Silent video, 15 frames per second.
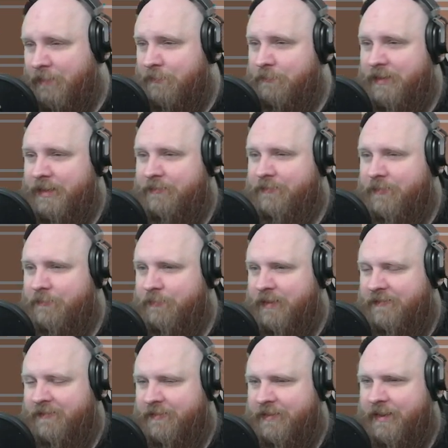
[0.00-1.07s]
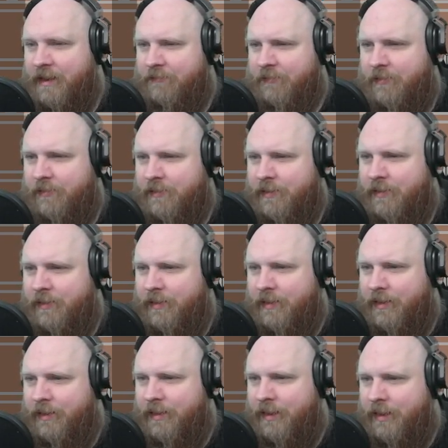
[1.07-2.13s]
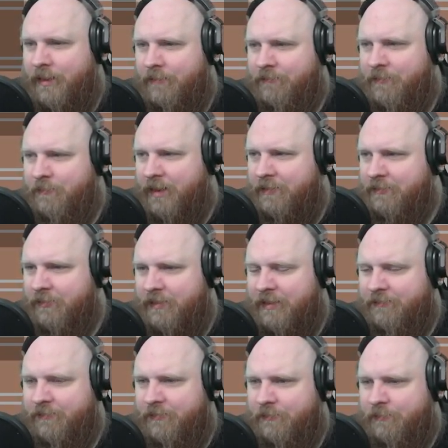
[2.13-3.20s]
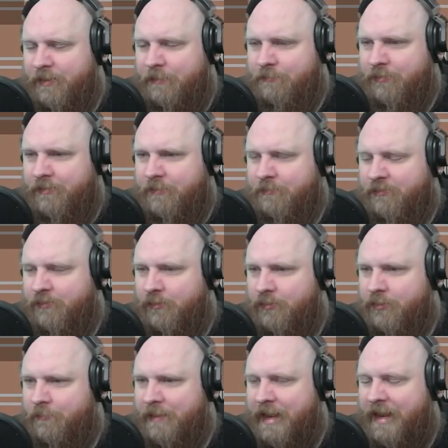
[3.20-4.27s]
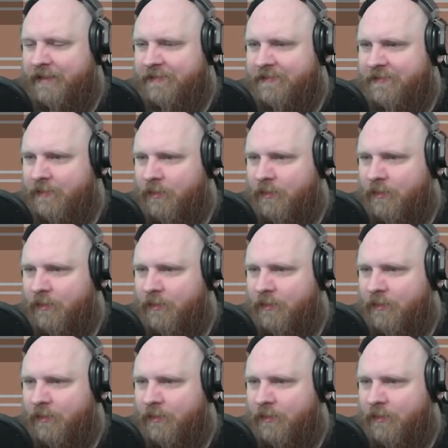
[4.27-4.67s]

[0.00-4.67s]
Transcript: might be even the best idea ever. We might not even be putting petroleum gas